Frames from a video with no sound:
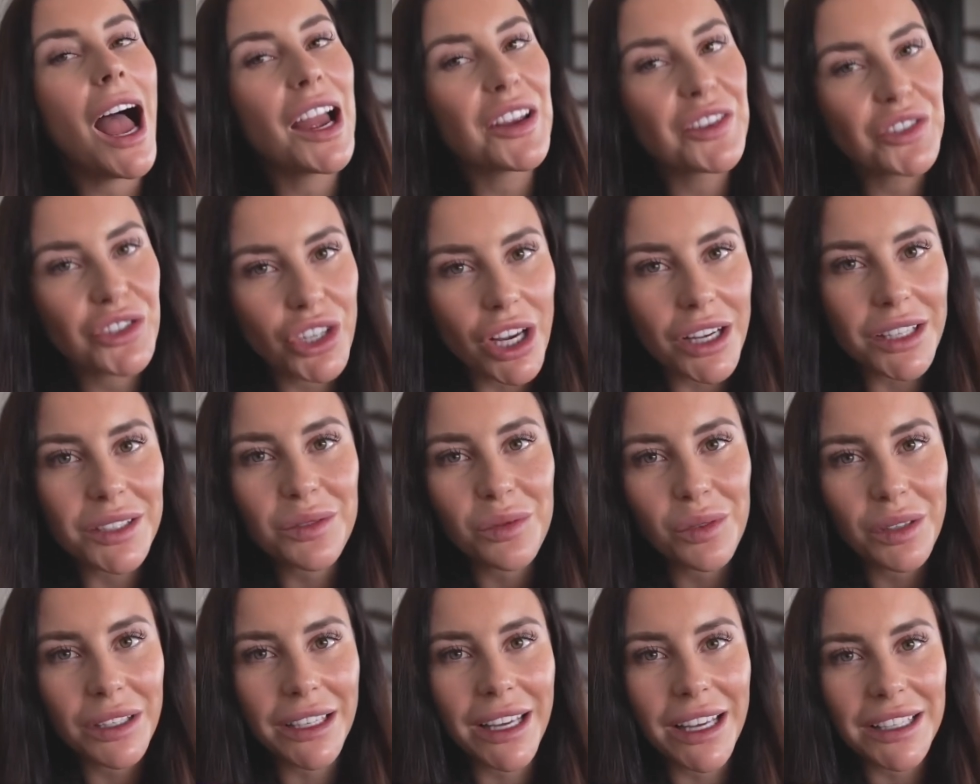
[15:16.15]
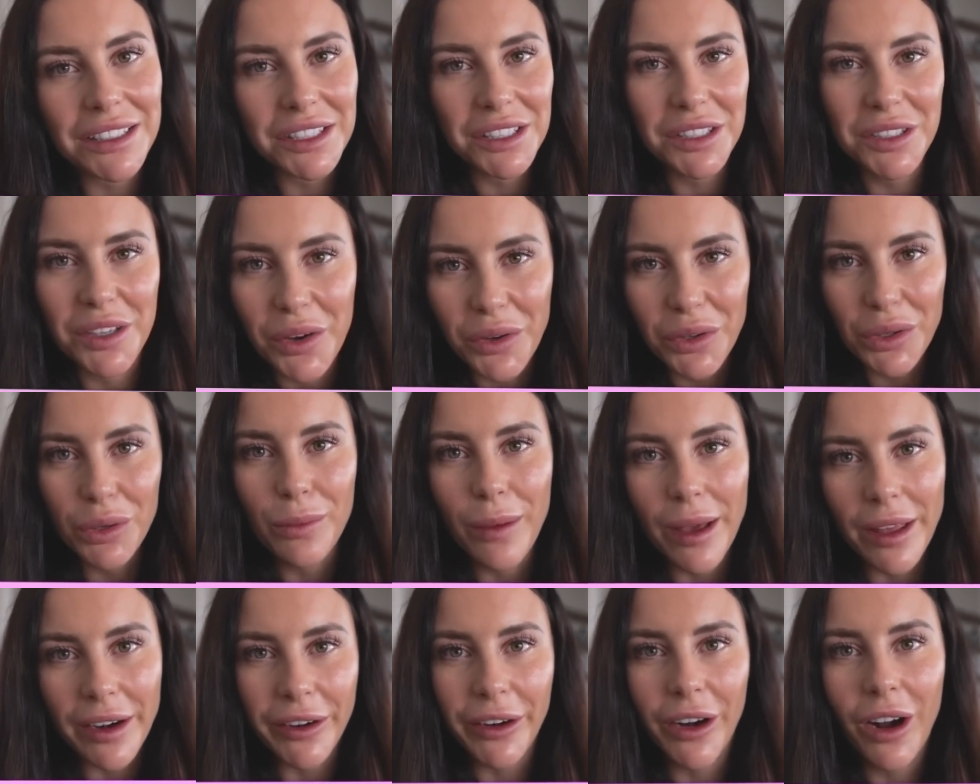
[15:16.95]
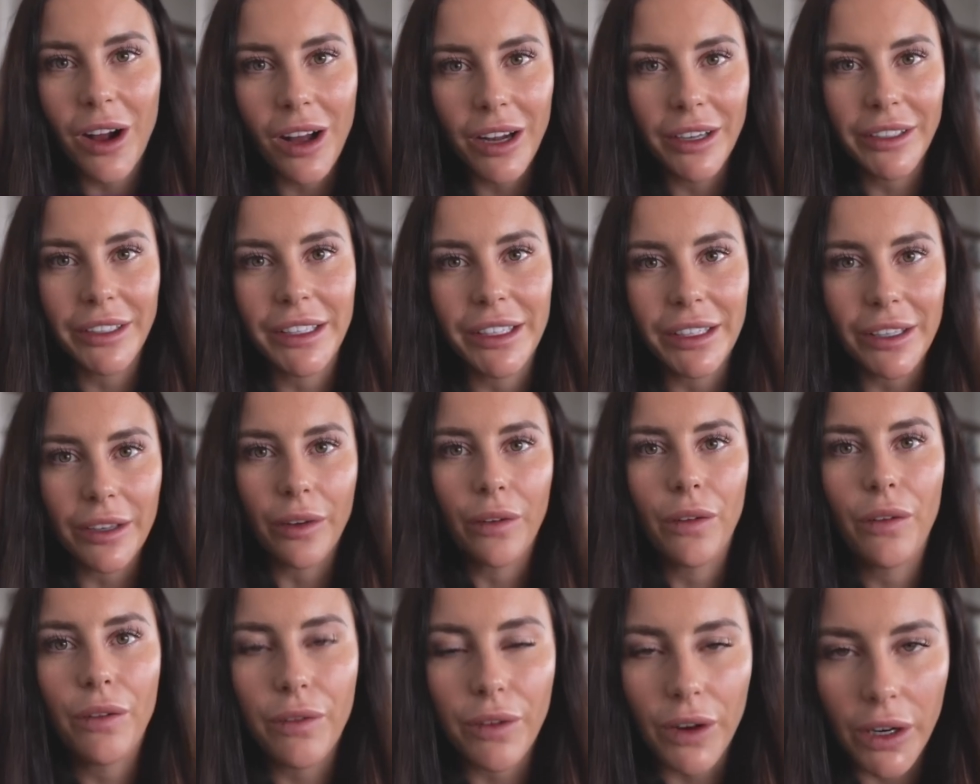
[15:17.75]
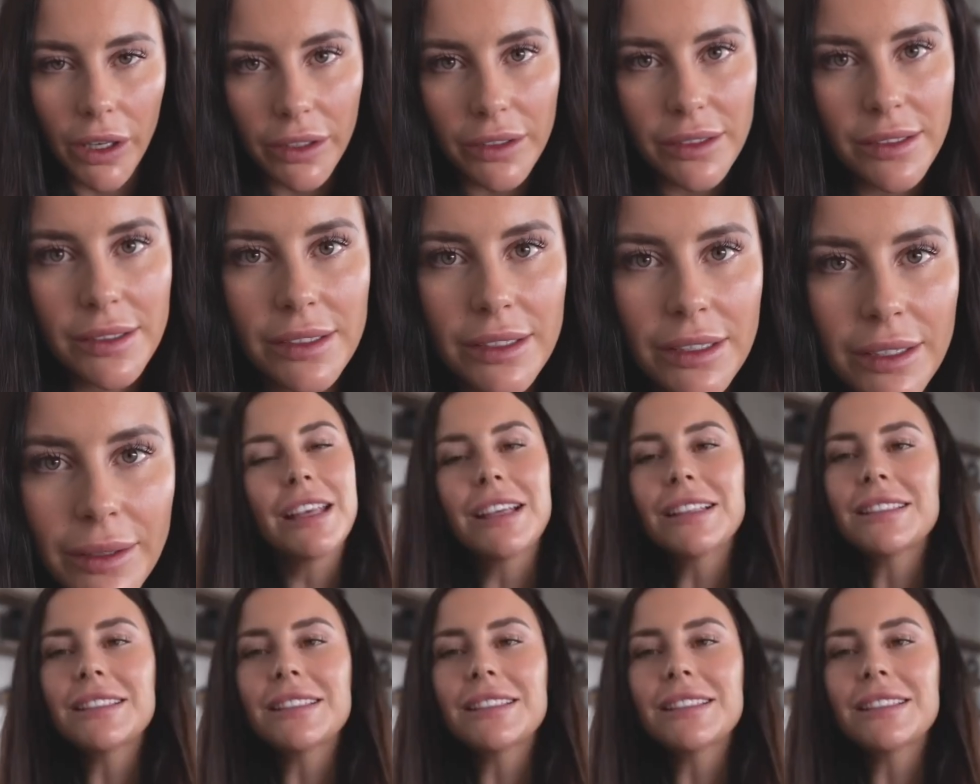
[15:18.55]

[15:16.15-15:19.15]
I just want to get to know you better on here first.